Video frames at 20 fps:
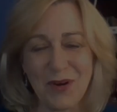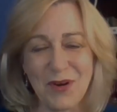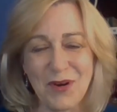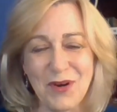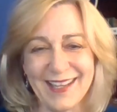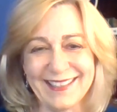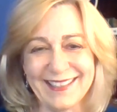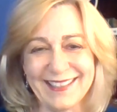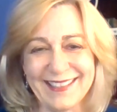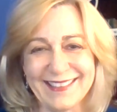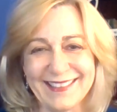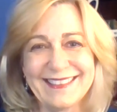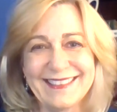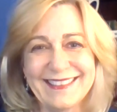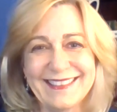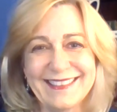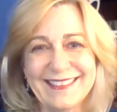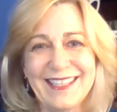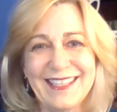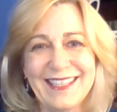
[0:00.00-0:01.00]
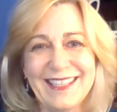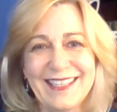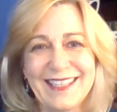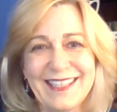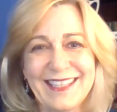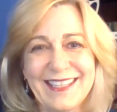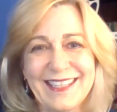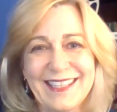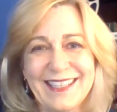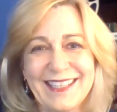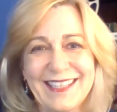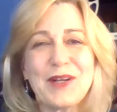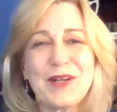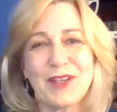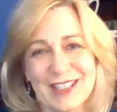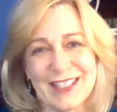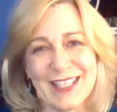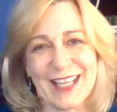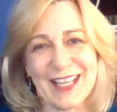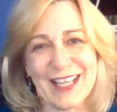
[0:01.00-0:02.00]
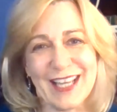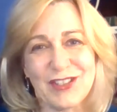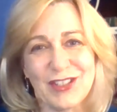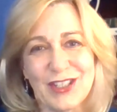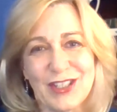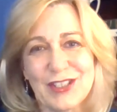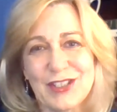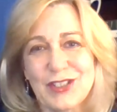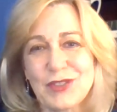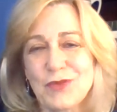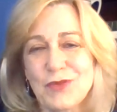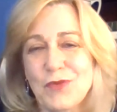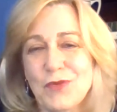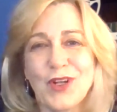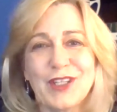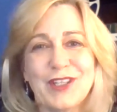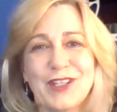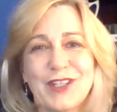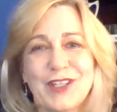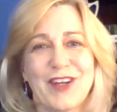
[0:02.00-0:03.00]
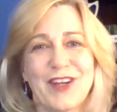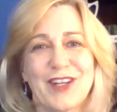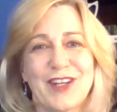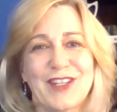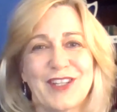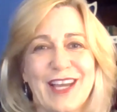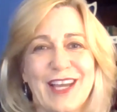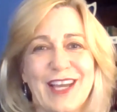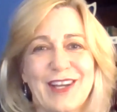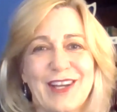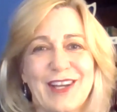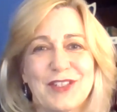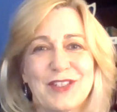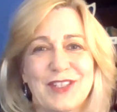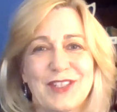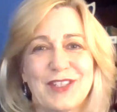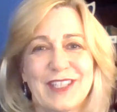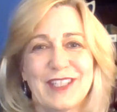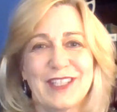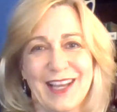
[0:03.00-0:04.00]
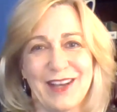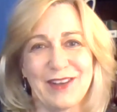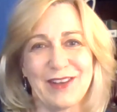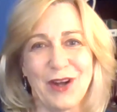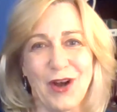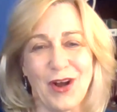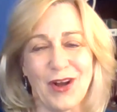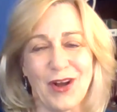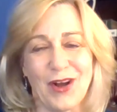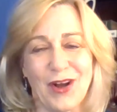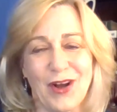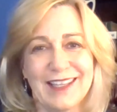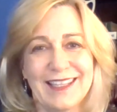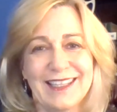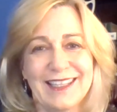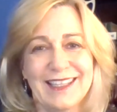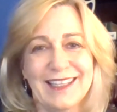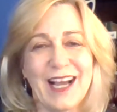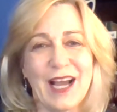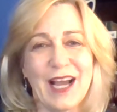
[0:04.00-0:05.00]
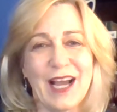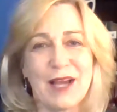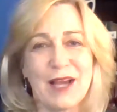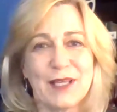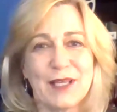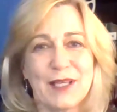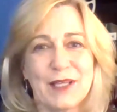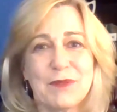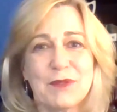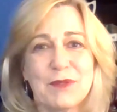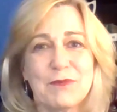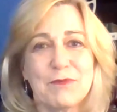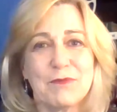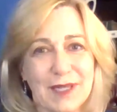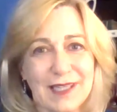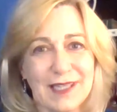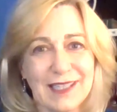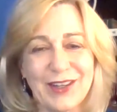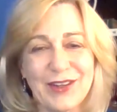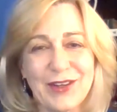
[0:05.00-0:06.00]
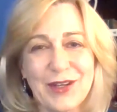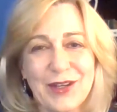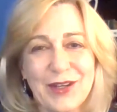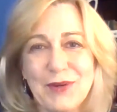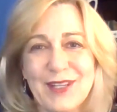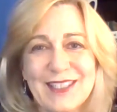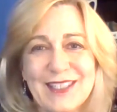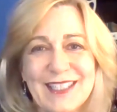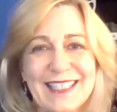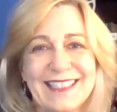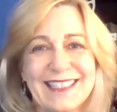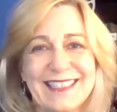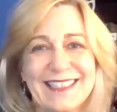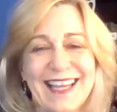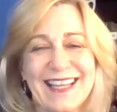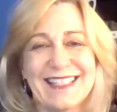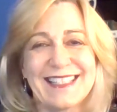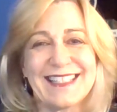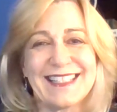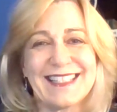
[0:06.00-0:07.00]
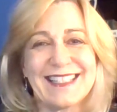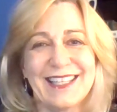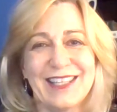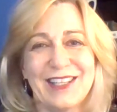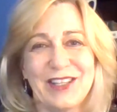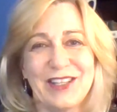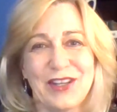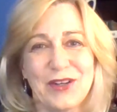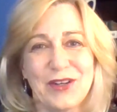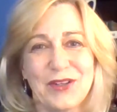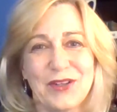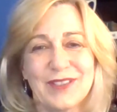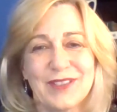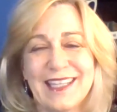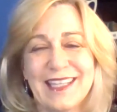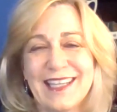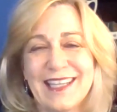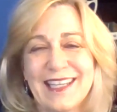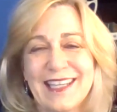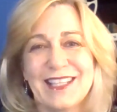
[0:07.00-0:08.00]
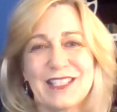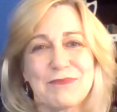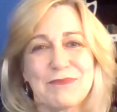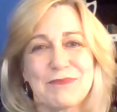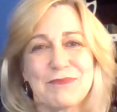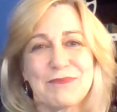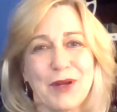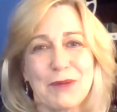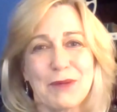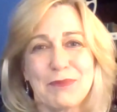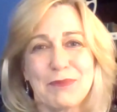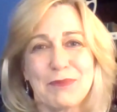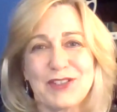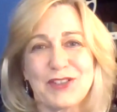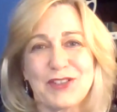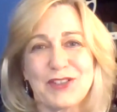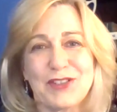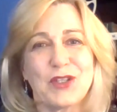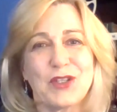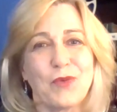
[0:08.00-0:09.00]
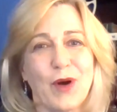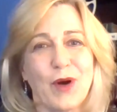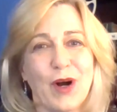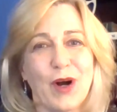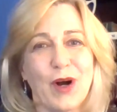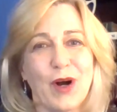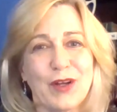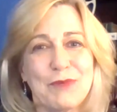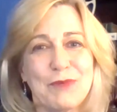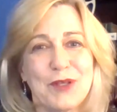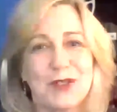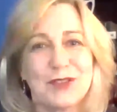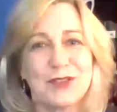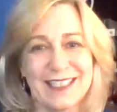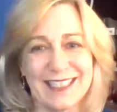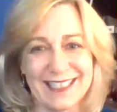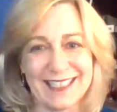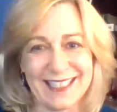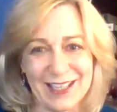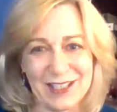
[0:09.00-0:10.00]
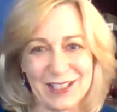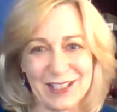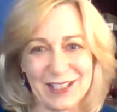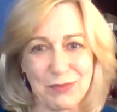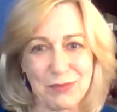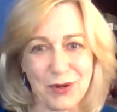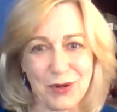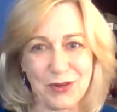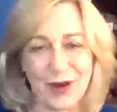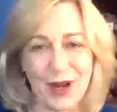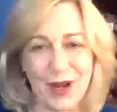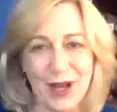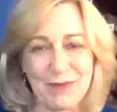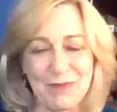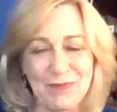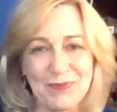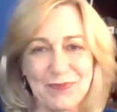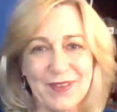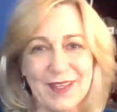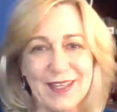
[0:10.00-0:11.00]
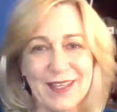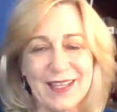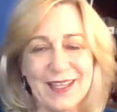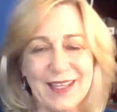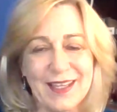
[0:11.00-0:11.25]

Good morning. Welcome to the Los Angeles World Affairs Council and Town Hall. I'm Kim McClary, President and CEO, and it's my great pleasure to welcome you to today's program.